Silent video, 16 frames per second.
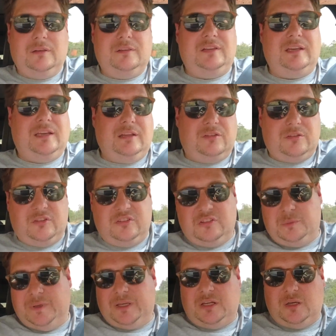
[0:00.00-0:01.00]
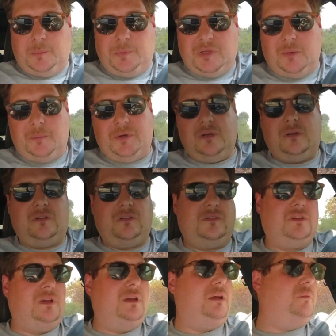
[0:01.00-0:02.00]
Tickets will just be a couple of
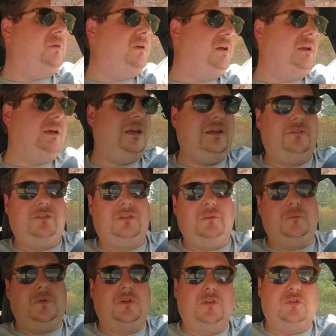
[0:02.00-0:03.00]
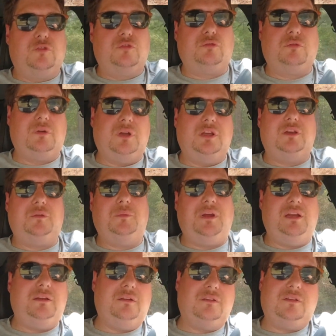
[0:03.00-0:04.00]
bucks, and we're going to have some great
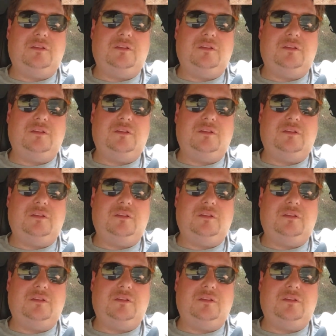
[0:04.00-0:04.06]
comedians.